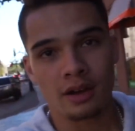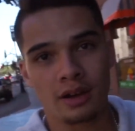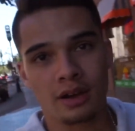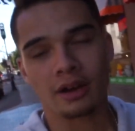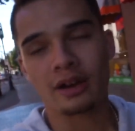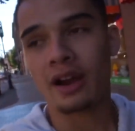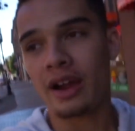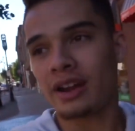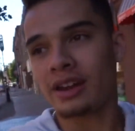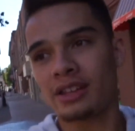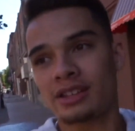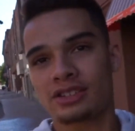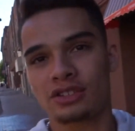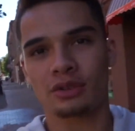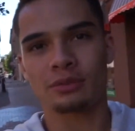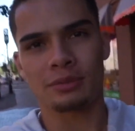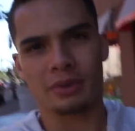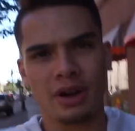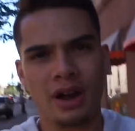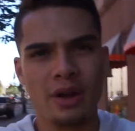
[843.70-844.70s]
Alrighty, so
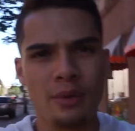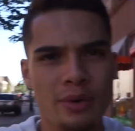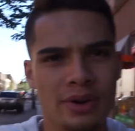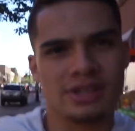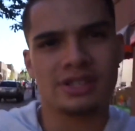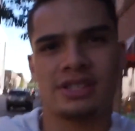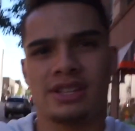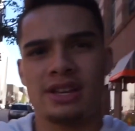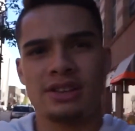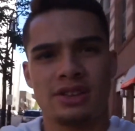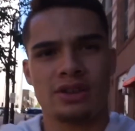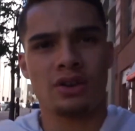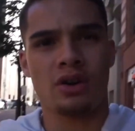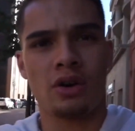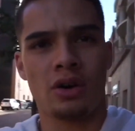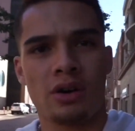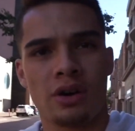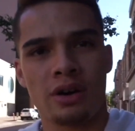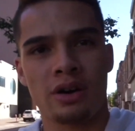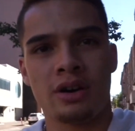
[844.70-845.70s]
Mariah wants to stay in the
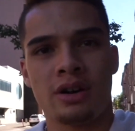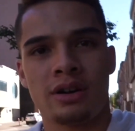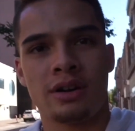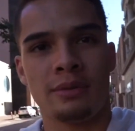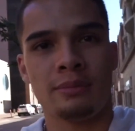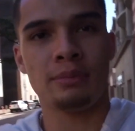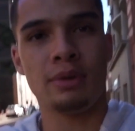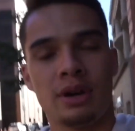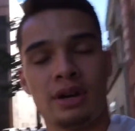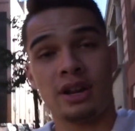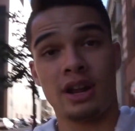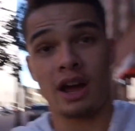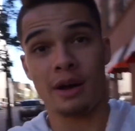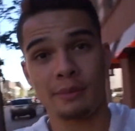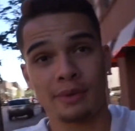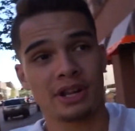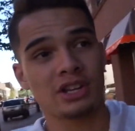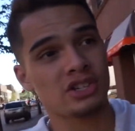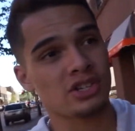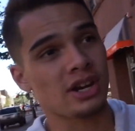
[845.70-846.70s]
car, but I'm
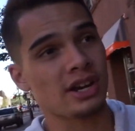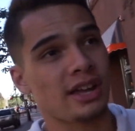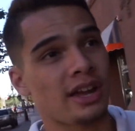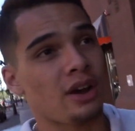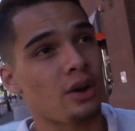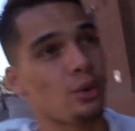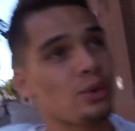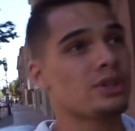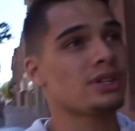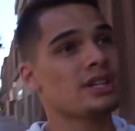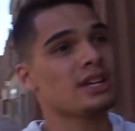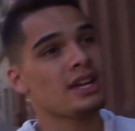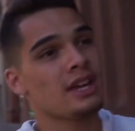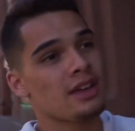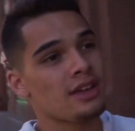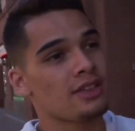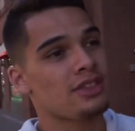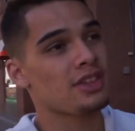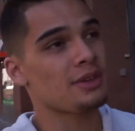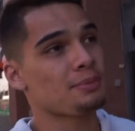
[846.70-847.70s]
going to check out
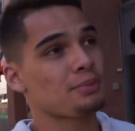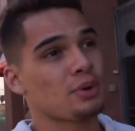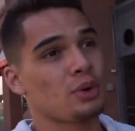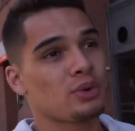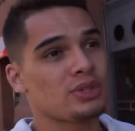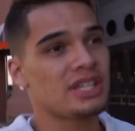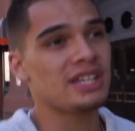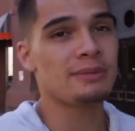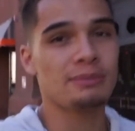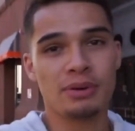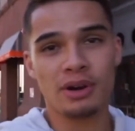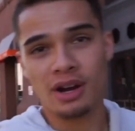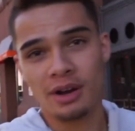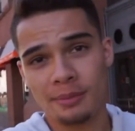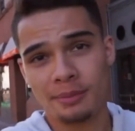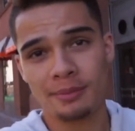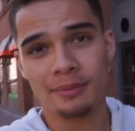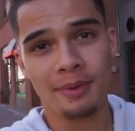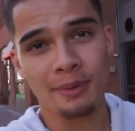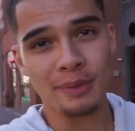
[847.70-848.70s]
the protein pub.
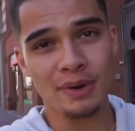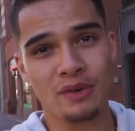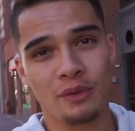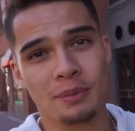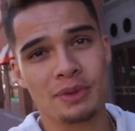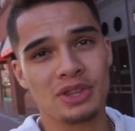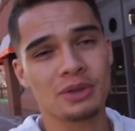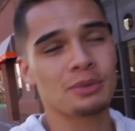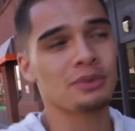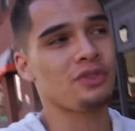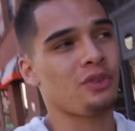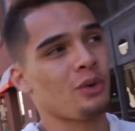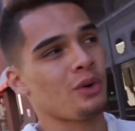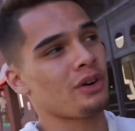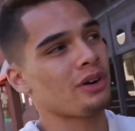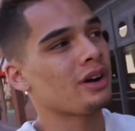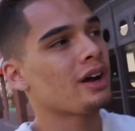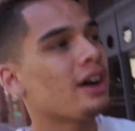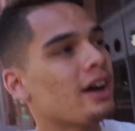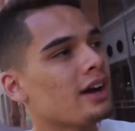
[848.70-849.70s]
I've never been there
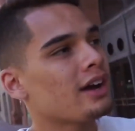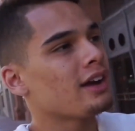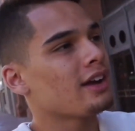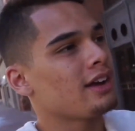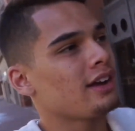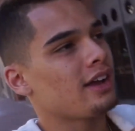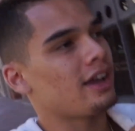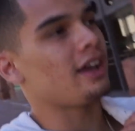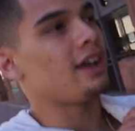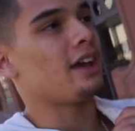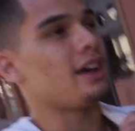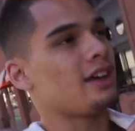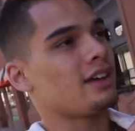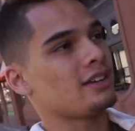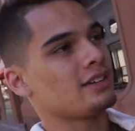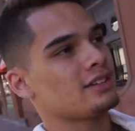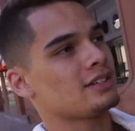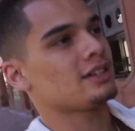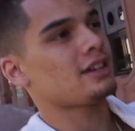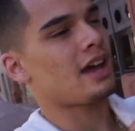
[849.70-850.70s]
before.
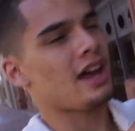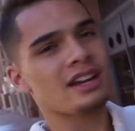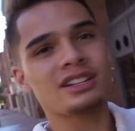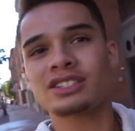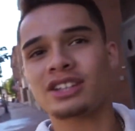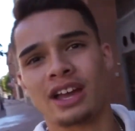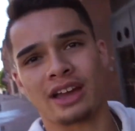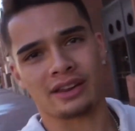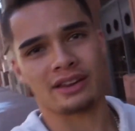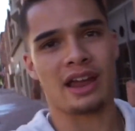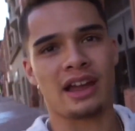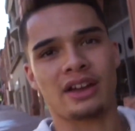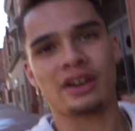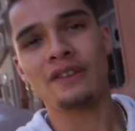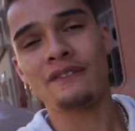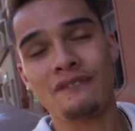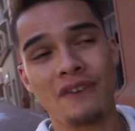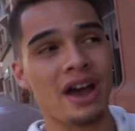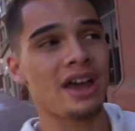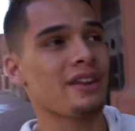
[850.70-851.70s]
And actually, I
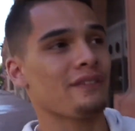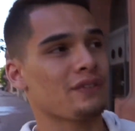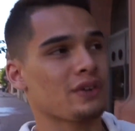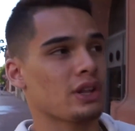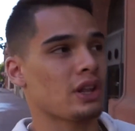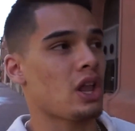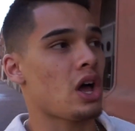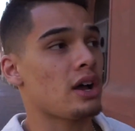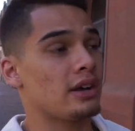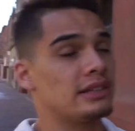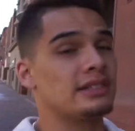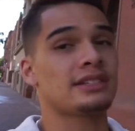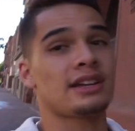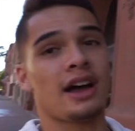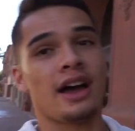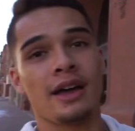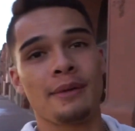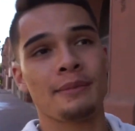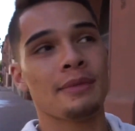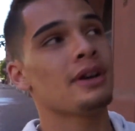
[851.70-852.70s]
couldn't find it for the longest
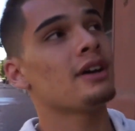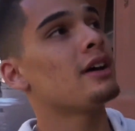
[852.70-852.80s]
time,